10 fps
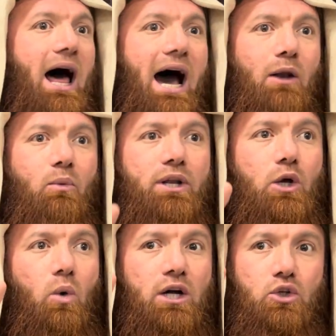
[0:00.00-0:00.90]
And when you
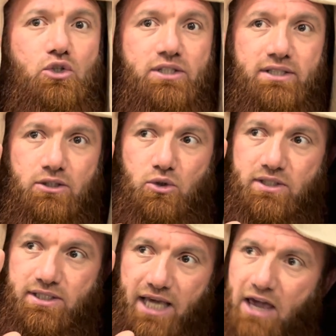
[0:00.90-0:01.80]
want to
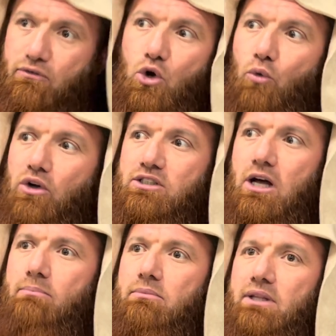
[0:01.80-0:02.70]
save you for
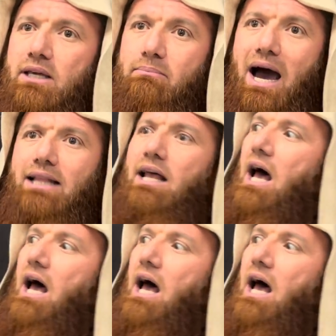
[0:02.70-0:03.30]
something bad,